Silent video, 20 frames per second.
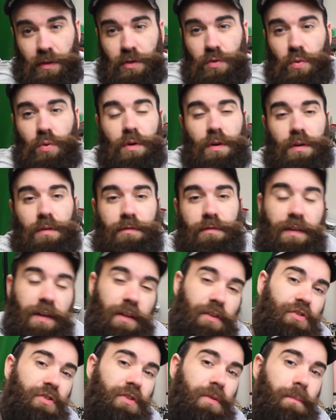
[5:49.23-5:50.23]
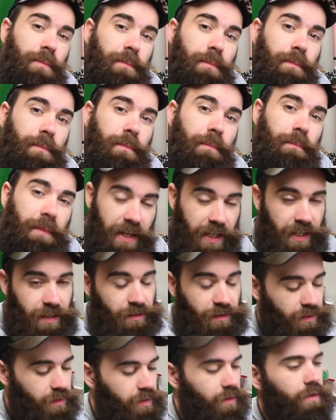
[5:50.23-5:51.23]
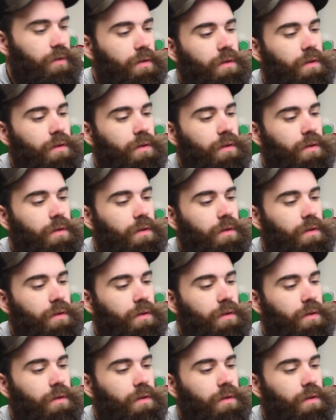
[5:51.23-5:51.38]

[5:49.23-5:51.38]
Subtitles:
your finished minis